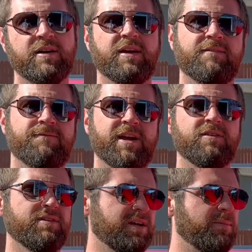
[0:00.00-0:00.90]
and found
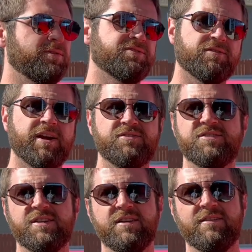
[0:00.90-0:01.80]
a couple of scratches
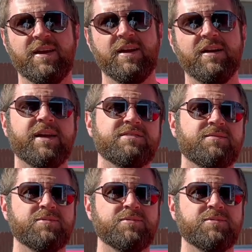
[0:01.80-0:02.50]
here and there and some